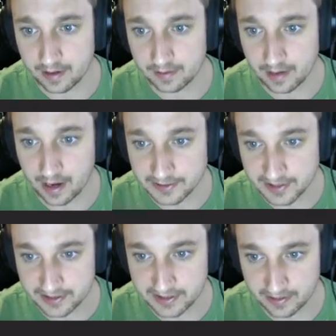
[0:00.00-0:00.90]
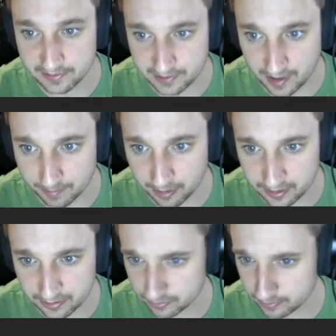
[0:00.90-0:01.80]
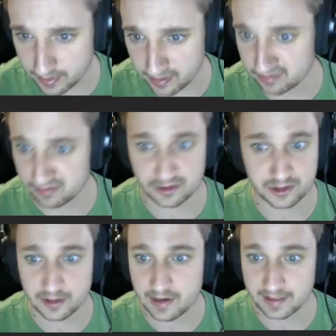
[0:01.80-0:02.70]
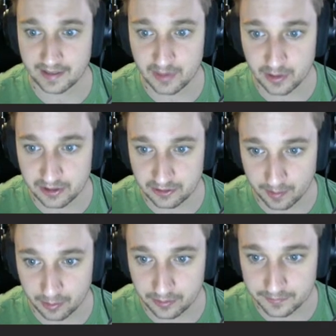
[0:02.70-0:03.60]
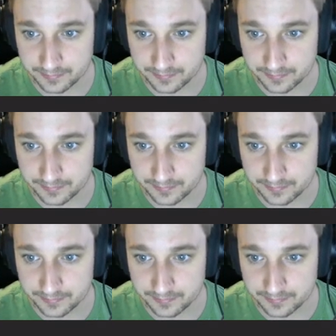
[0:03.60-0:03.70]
Outside stand, top part should not give you any trouble.